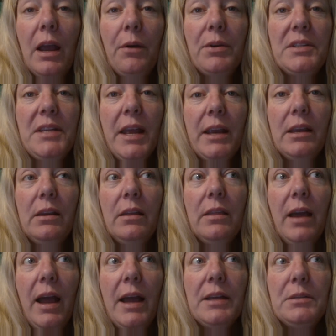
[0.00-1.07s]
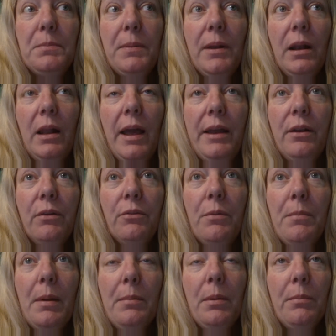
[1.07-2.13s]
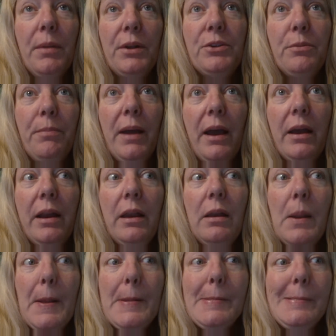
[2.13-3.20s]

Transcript: I was taken to the hospital. I don't remember much about it.